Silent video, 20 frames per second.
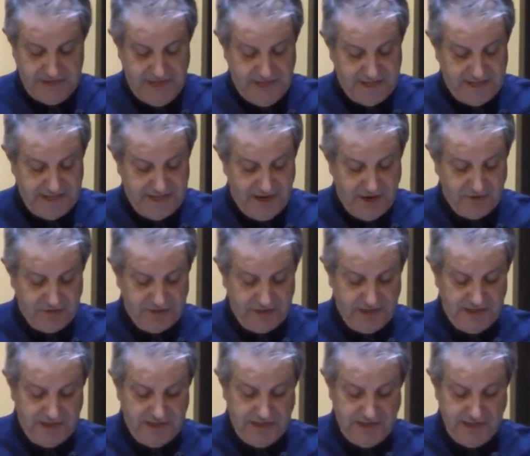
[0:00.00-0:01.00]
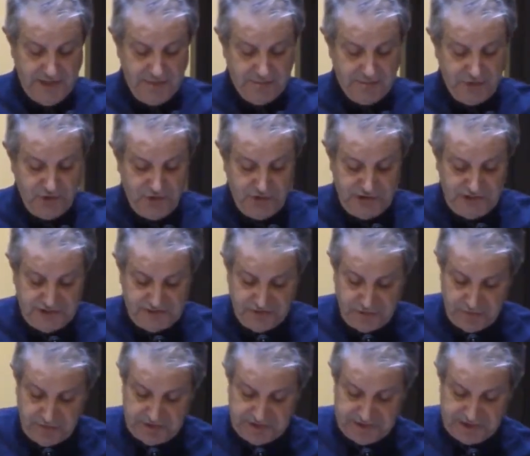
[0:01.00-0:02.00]
taking out the impurities
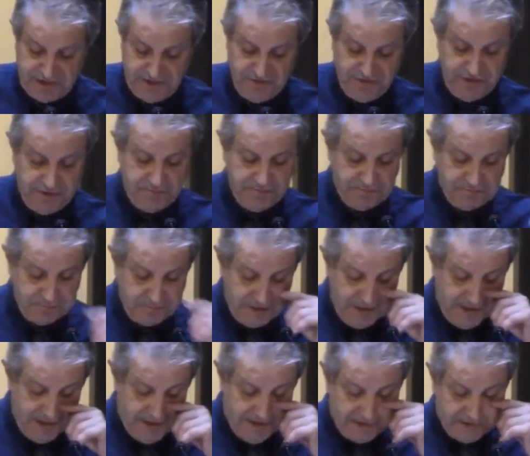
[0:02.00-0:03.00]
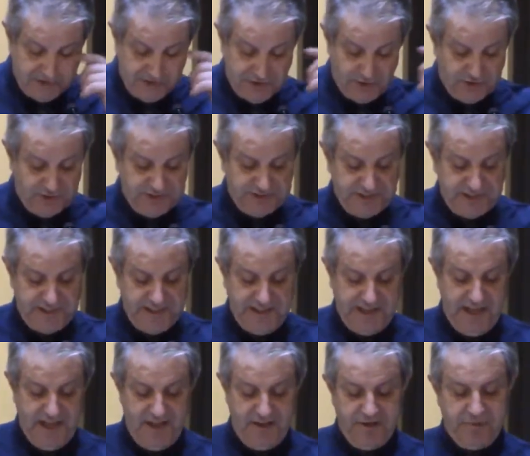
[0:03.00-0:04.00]
from the silver, she noticed that
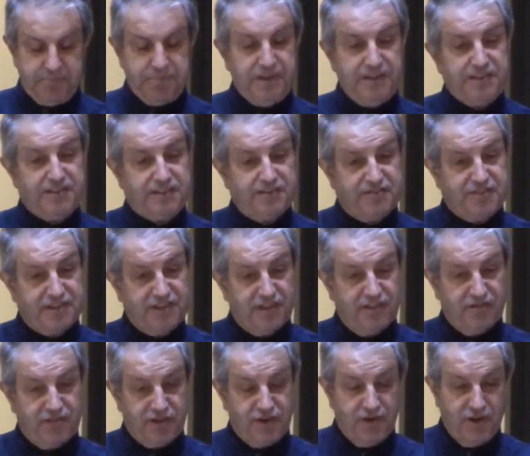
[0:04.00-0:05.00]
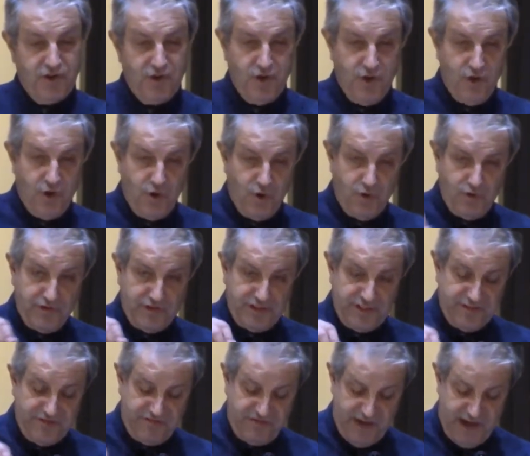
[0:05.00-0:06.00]
he held a piece of silver over
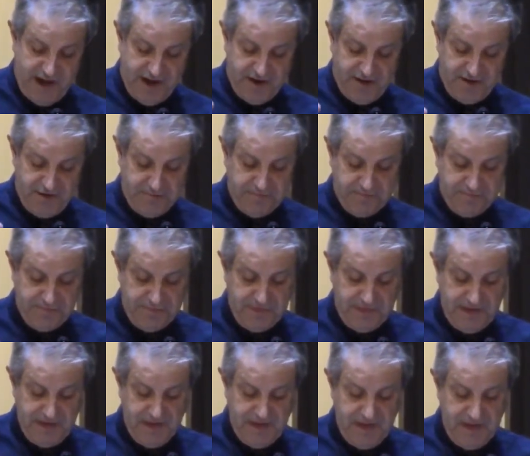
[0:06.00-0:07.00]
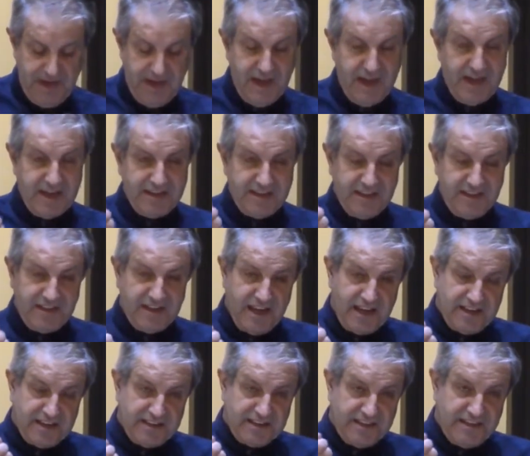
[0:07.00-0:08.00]
the fire, and he
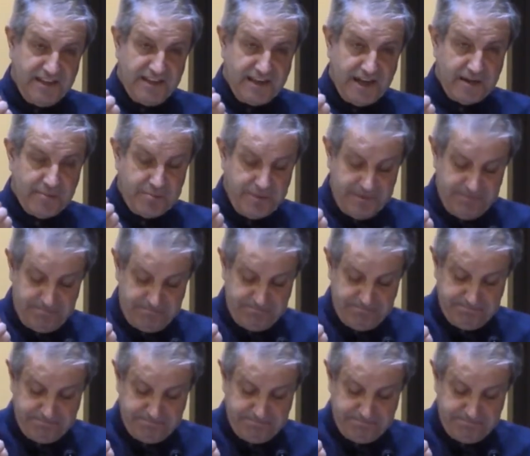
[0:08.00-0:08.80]
let it heat up.